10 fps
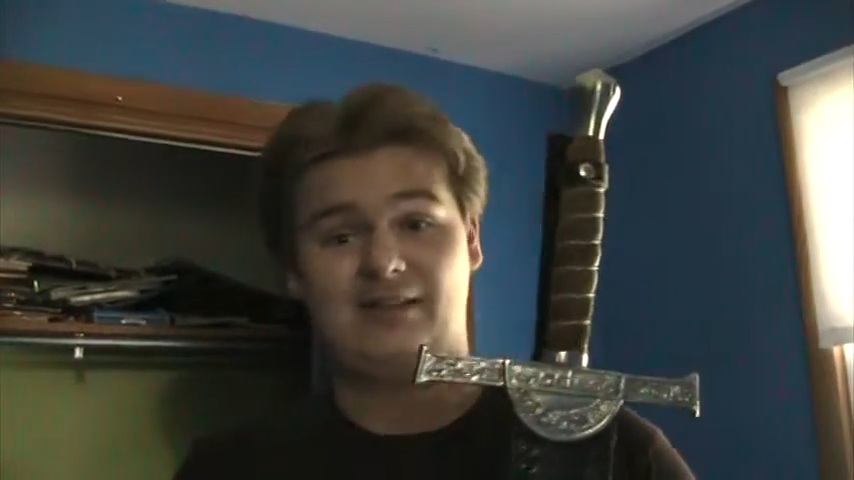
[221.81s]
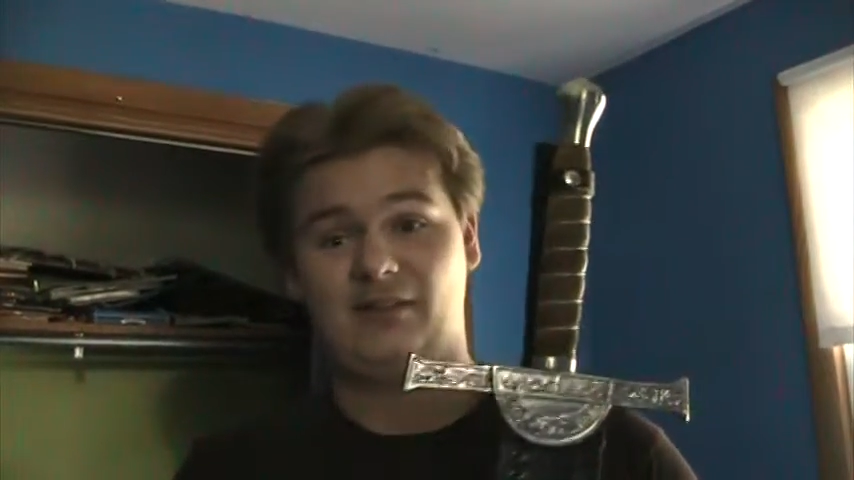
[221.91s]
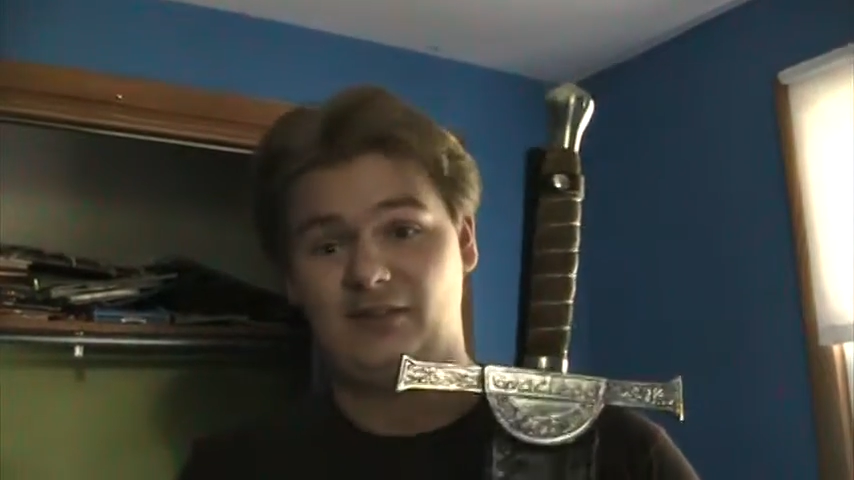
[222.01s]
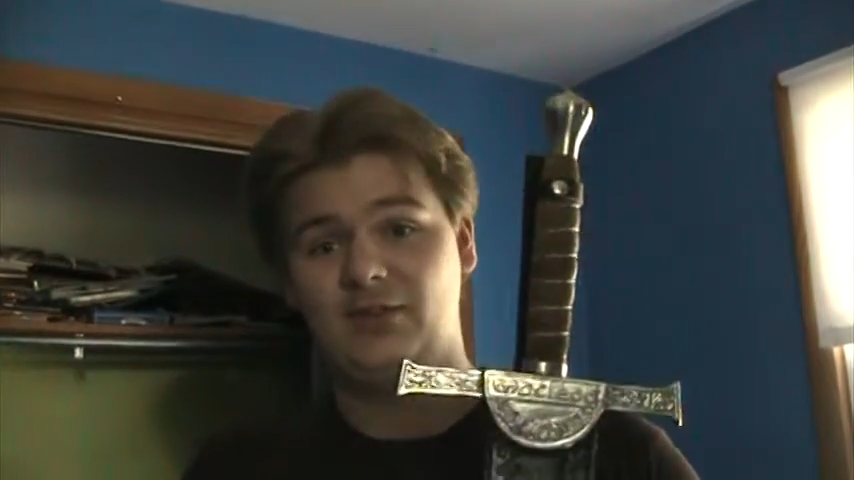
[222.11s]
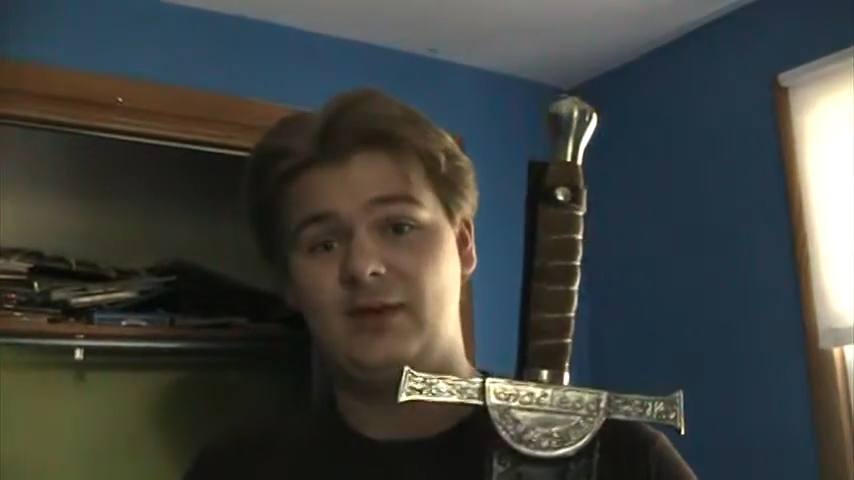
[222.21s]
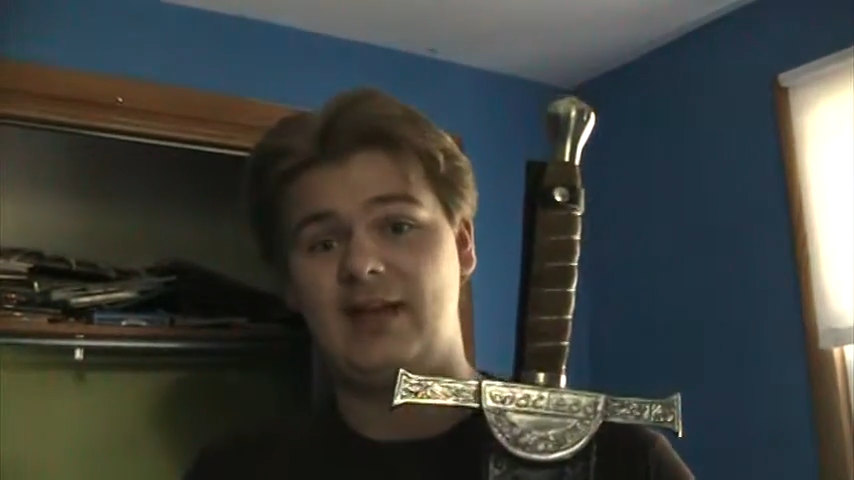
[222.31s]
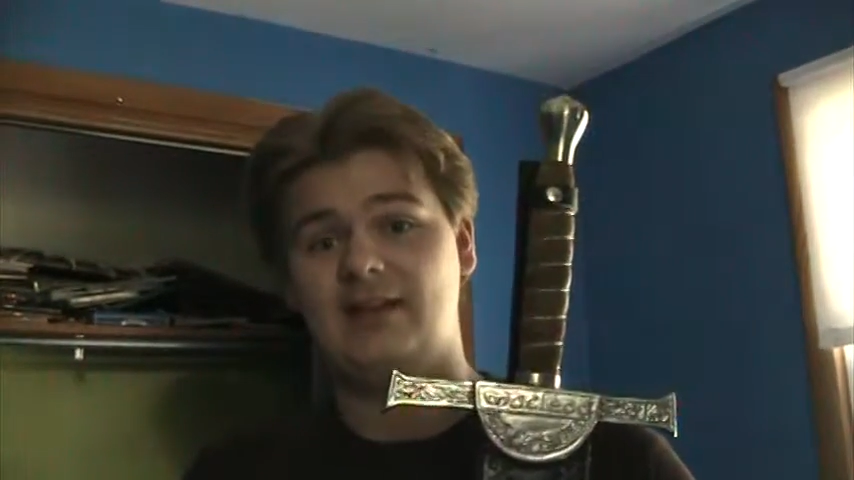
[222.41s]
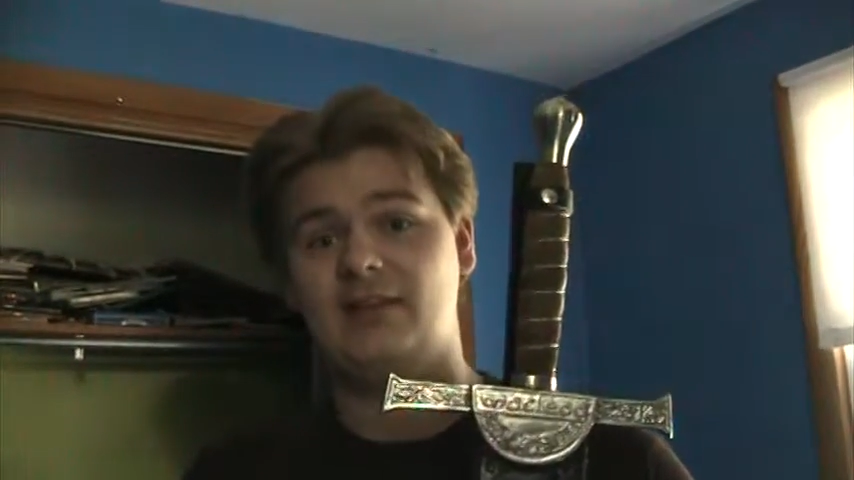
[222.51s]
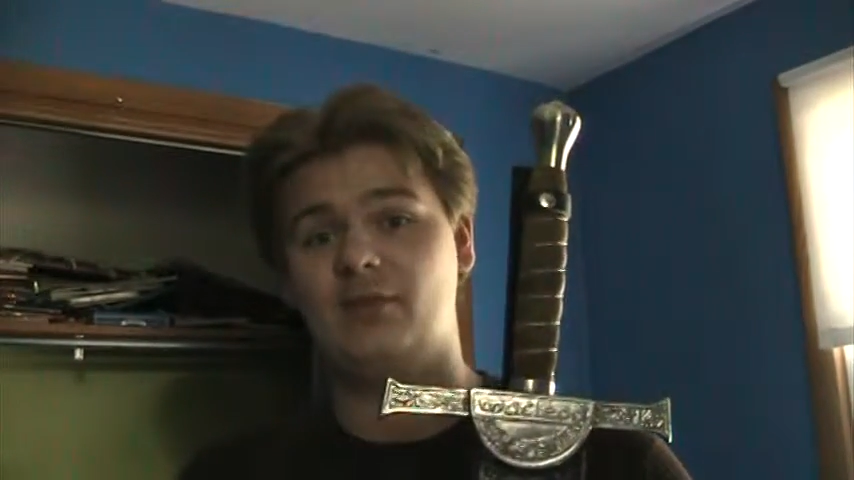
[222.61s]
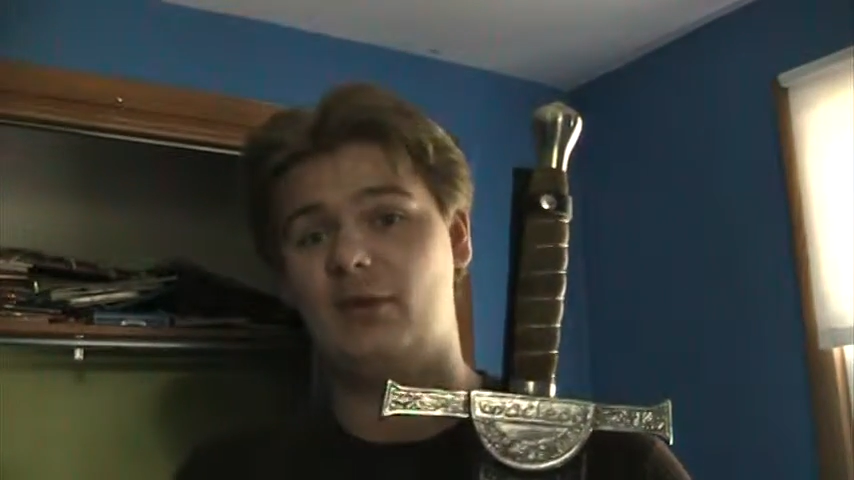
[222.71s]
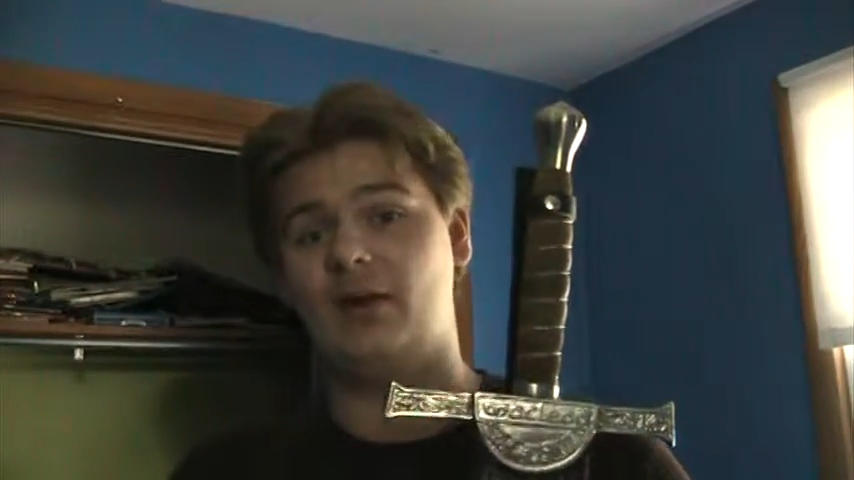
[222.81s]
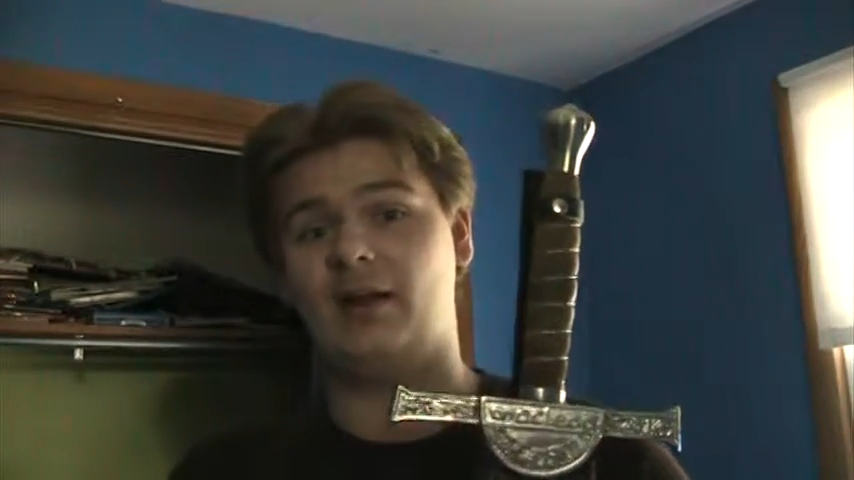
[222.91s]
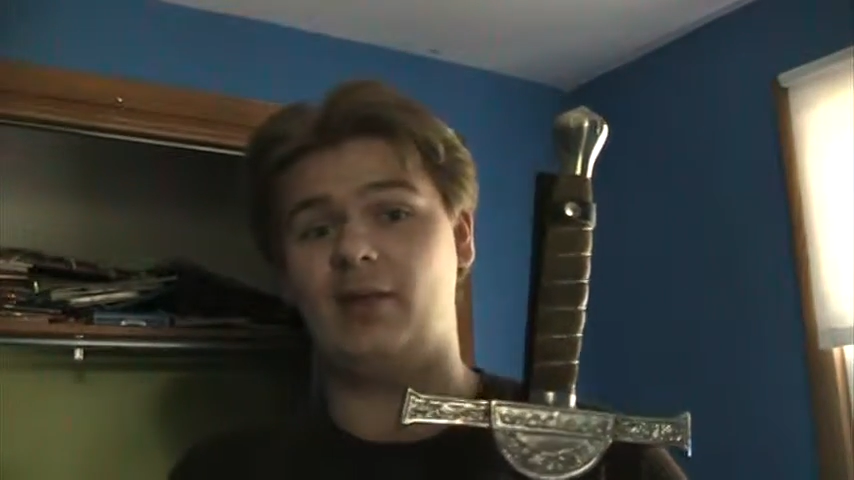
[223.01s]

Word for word: It's a two-handed sword,